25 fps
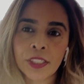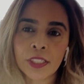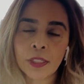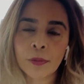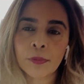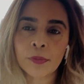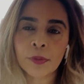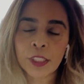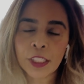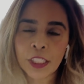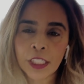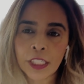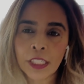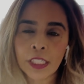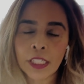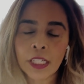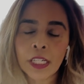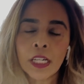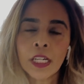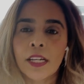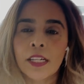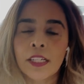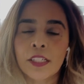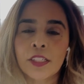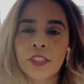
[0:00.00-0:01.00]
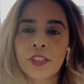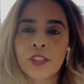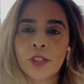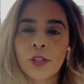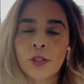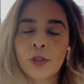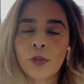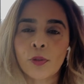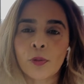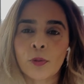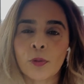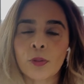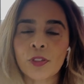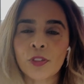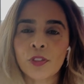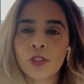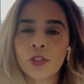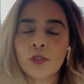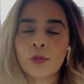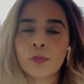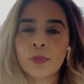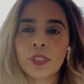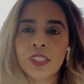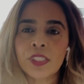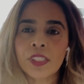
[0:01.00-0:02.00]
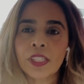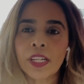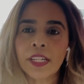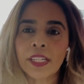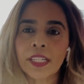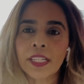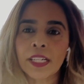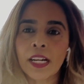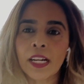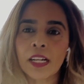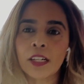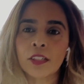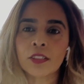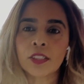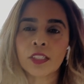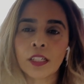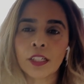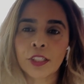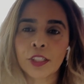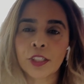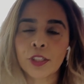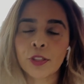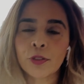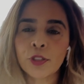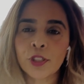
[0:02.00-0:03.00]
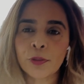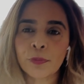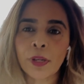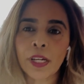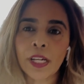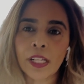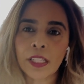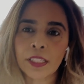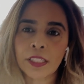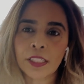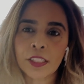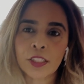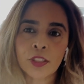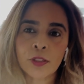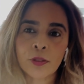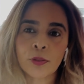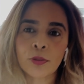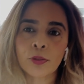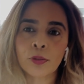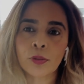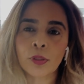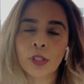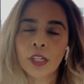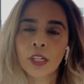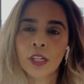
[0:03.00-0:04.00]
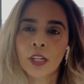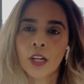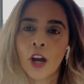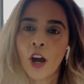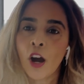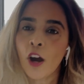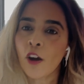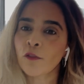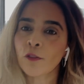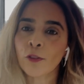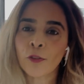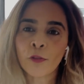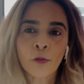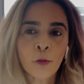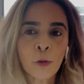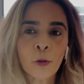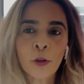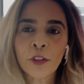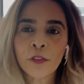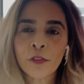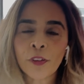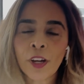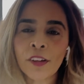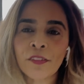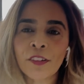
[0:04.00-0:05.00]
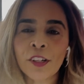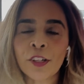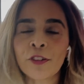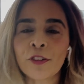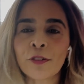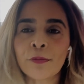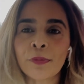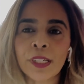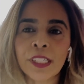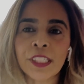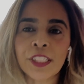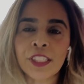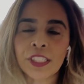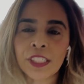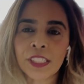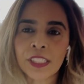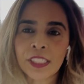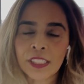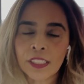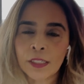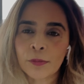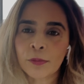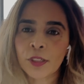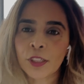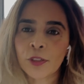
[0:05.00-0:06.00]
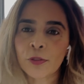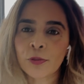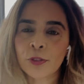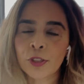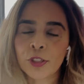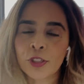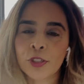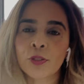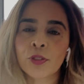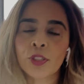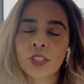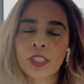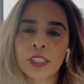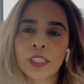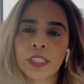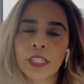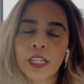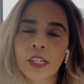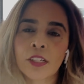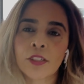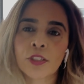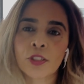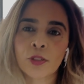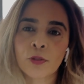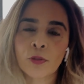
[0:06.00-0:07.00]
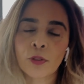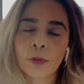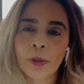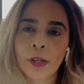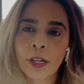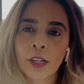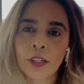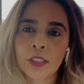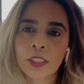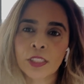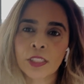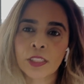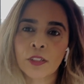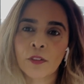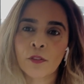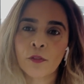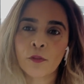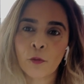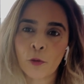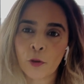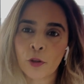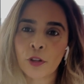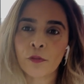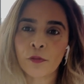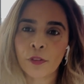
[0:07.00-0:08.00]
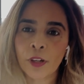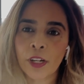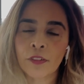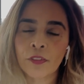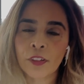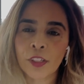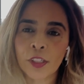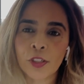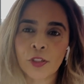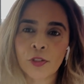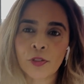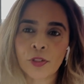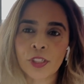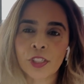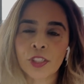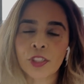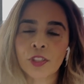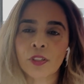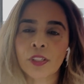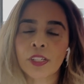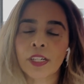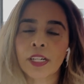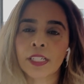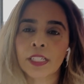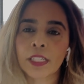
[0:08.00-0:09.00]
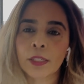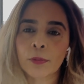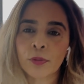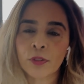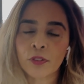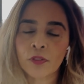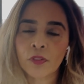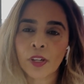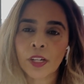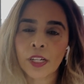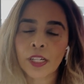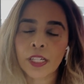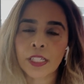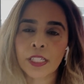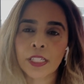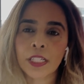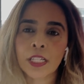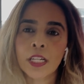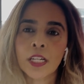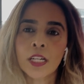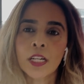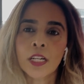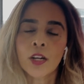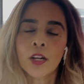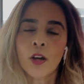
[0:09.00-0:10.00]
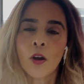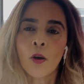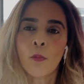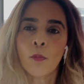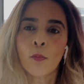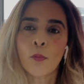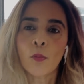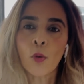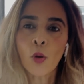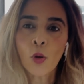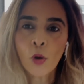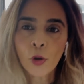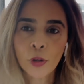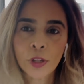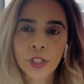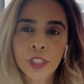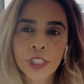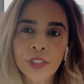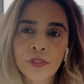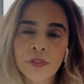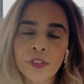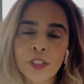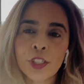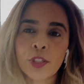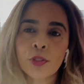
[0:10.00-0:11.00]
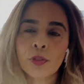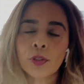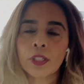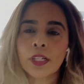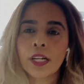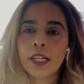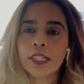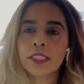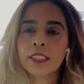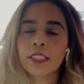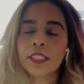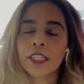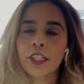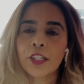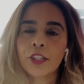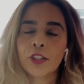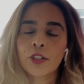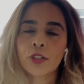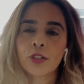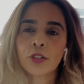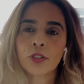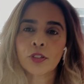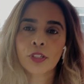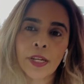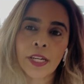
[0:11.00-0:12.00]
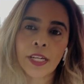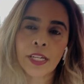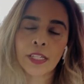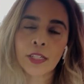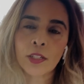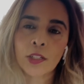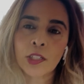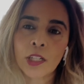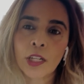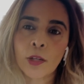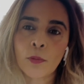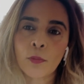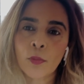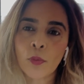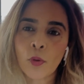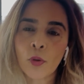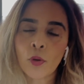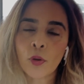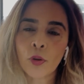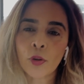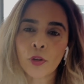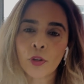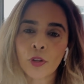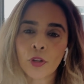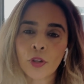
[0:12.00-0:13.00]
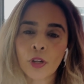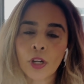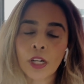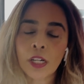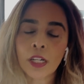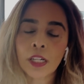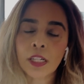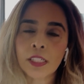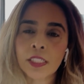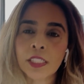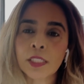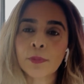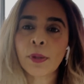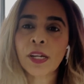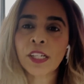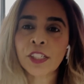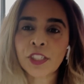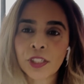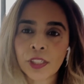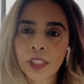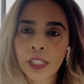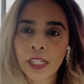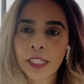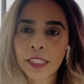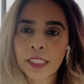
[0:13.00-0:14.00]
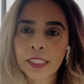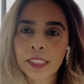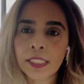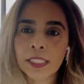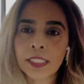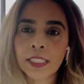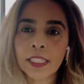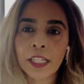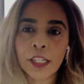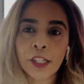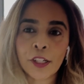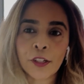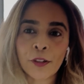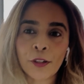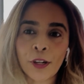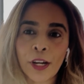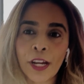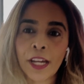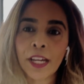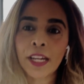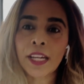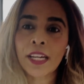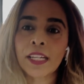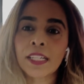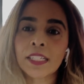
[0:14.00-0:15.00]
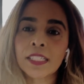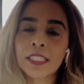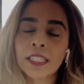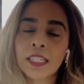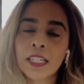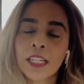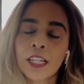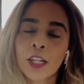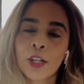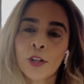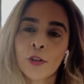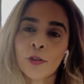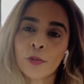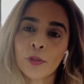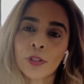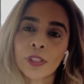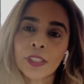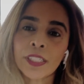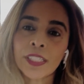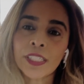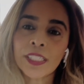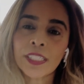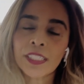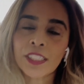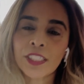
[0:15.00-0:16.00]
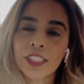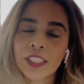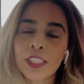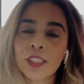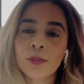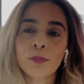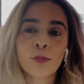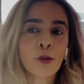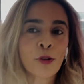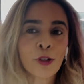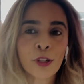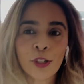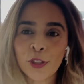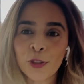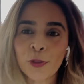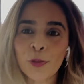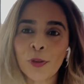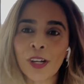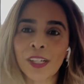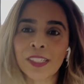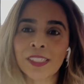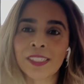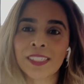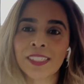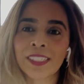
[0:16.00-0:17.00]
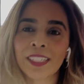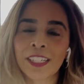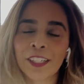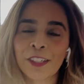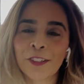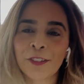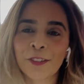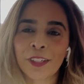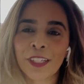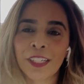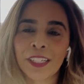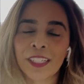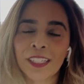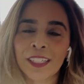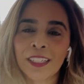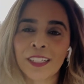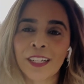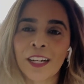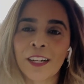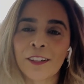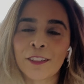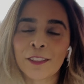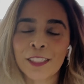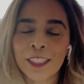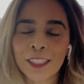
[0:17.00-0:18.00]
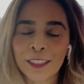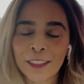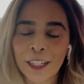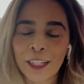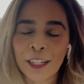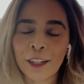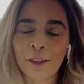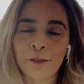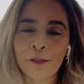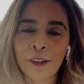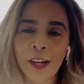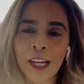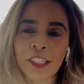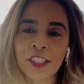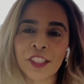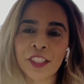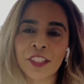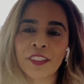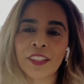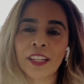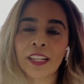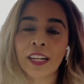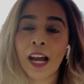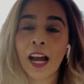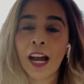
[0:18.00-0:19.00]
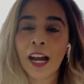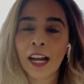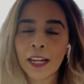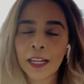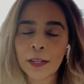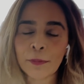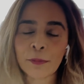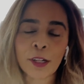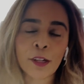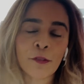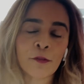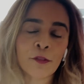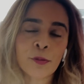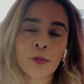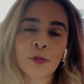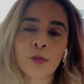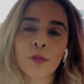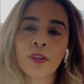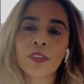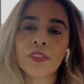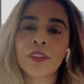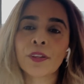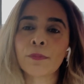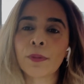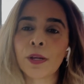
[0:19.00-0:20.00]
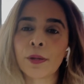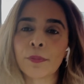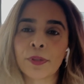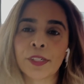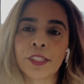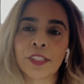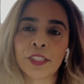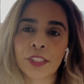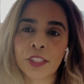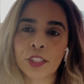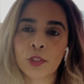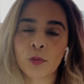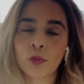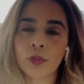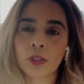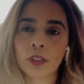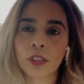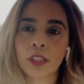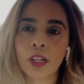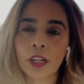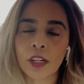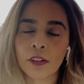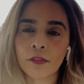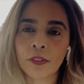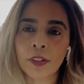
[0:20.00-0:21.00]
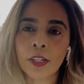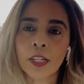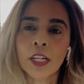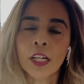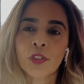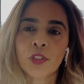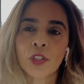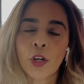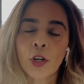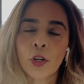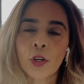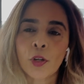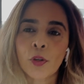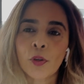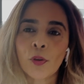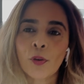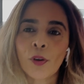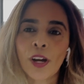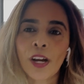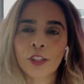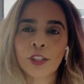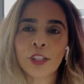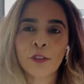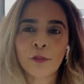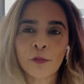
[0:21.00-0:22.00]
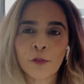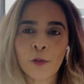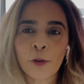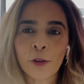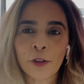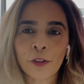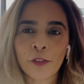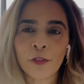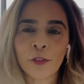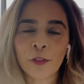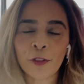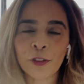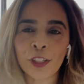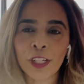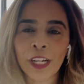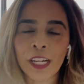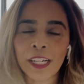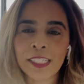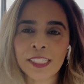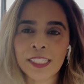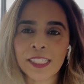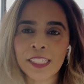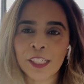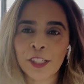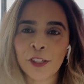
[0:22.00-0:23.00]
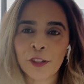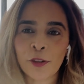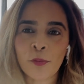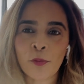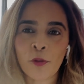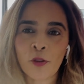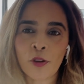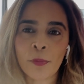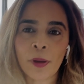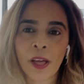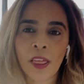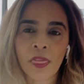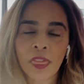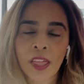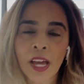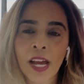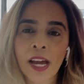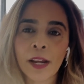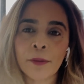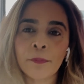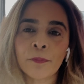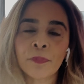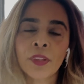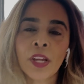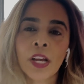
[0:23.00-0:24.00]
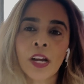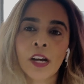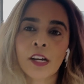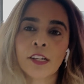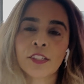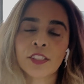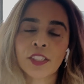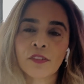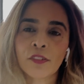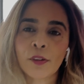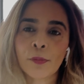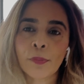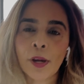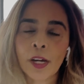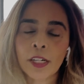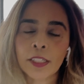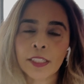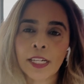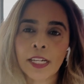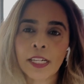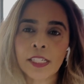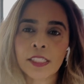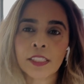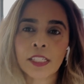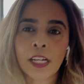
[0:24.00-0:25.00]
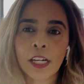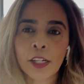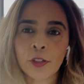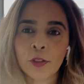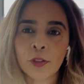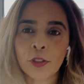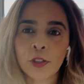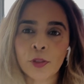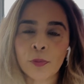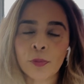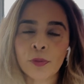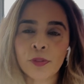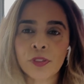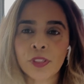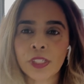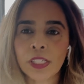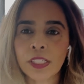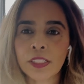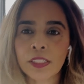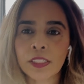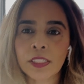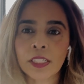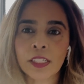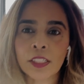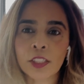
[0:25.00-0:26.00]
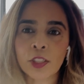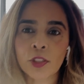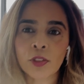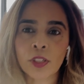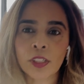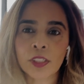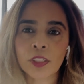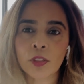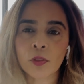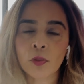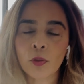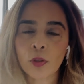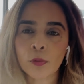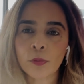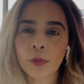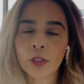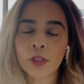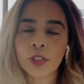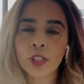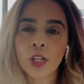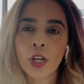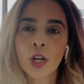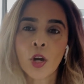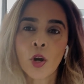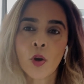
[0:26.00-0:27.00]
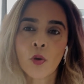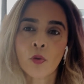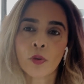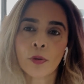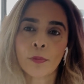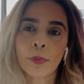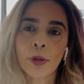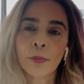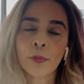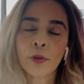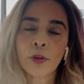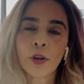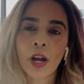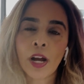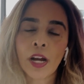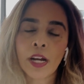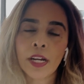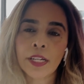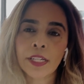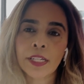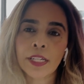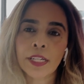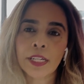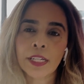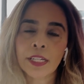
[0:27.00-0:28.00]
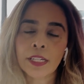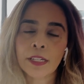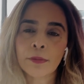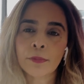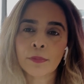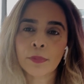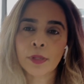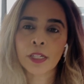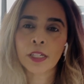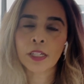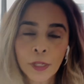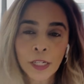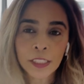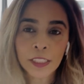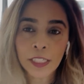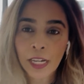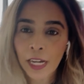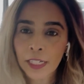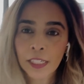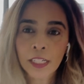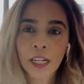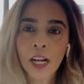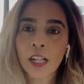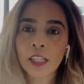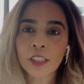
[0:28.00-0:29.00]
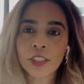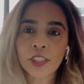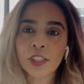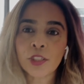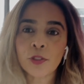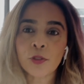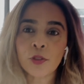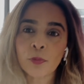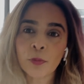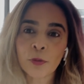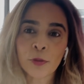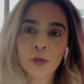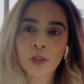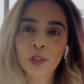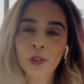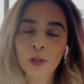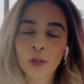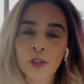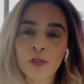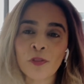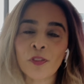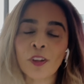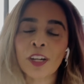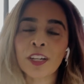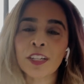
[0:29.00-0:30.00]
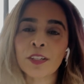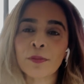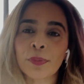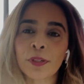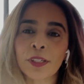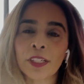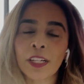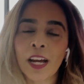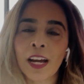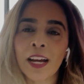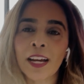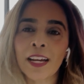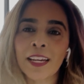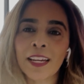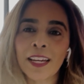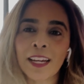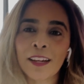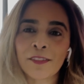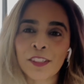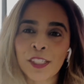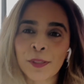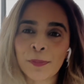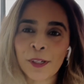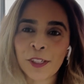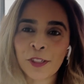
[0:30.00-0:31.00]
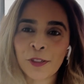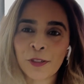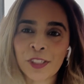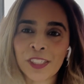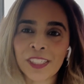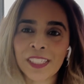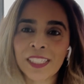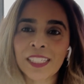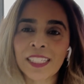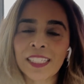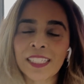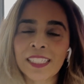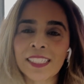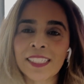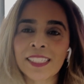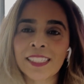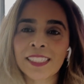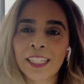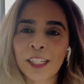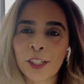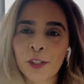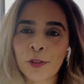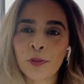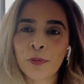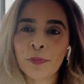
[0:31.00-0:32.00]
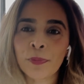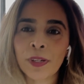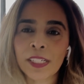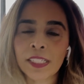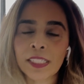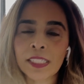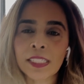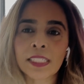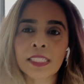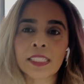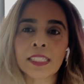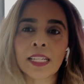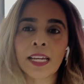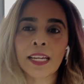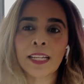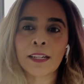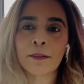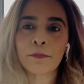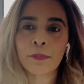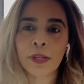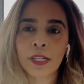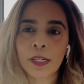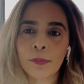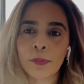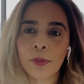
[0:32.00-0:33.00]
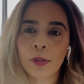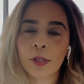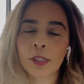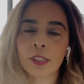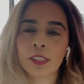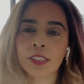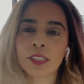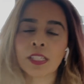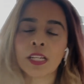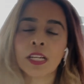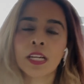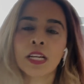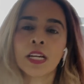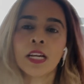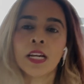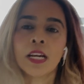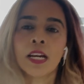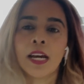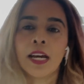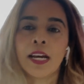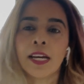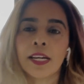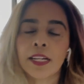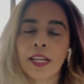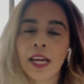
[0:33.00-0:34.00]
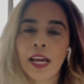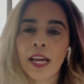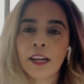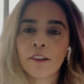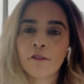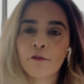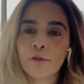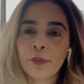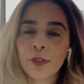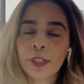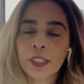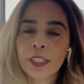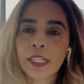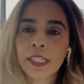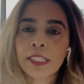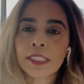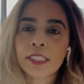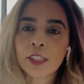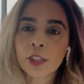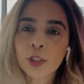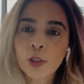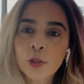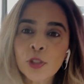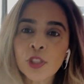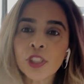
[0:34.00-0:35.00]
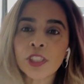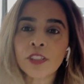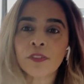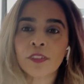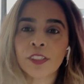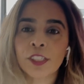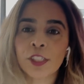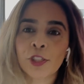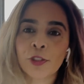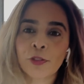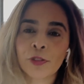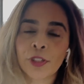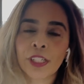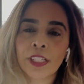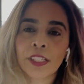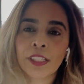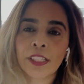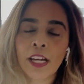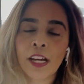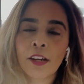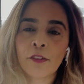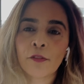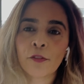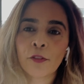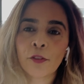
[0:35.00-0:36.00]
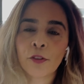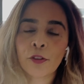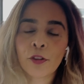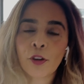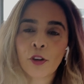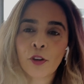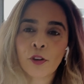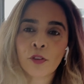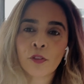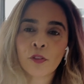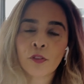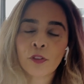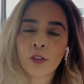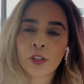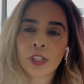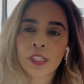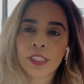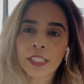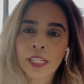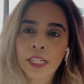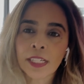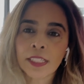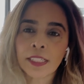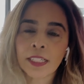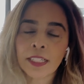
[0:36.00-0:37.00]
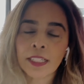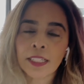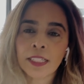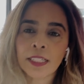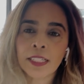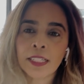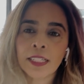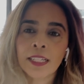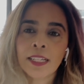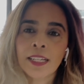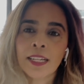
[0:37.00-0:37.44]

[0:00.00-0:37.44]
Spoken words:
I'm seeing, and so we'll soon be sending out a huge mailing to over 4,500 patients, and I'm going to reduce it down to about 400 to 500 so that I can provide more individualized care and more specialized care and really just more nuanced care in a fashion that I am comfortable with and my patients will love. So looking forward for you guys to hear more about that. I also have a podcast, GynoGirl Presents Sex, Drugs, and Hormones. Remember, I am a gynecologist who's board certified, but I have a specialty in sexual medicine and menopause, and have been exclusively treating that for over a decade.